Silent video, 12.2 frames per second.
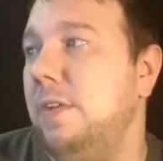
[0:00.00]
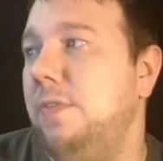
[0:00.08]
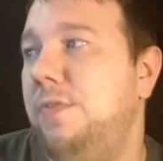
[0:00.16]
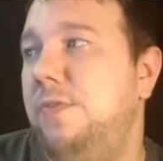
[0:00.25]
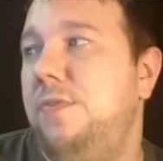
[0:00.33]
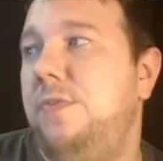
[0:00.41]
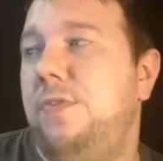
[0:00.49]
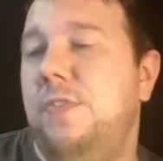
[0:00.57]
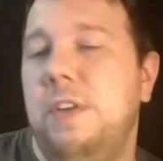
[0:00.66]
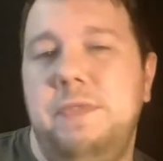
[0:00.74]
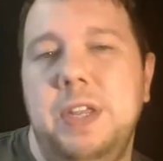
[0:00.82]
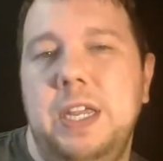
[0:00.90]
a
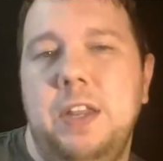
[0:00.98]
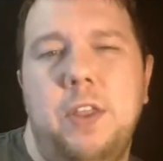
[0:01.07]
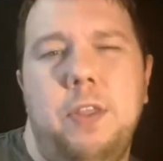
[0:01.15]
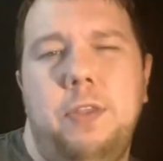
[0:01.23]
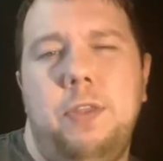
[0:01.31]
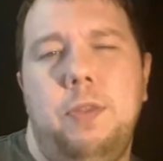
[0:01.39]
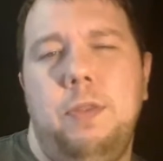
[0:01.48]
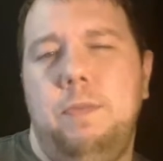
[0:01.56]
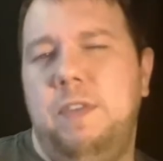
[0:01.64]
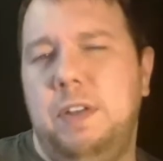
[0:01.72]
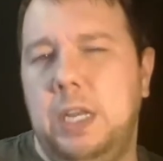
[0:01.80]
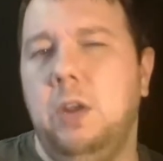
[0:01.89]
50
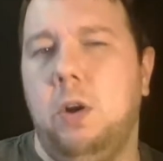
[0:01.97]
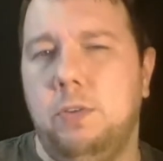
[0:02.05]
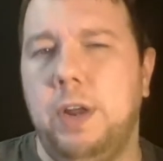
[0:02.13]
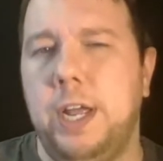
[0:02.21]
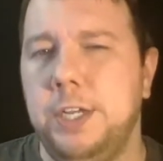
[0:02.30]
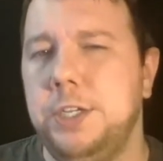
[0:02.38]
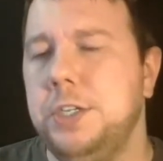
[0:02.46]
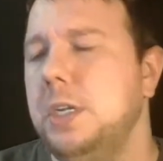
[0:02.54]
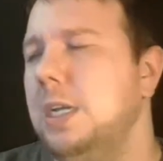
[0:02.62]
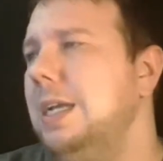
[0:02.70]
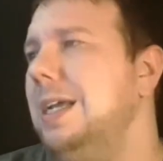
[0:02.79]
yard range,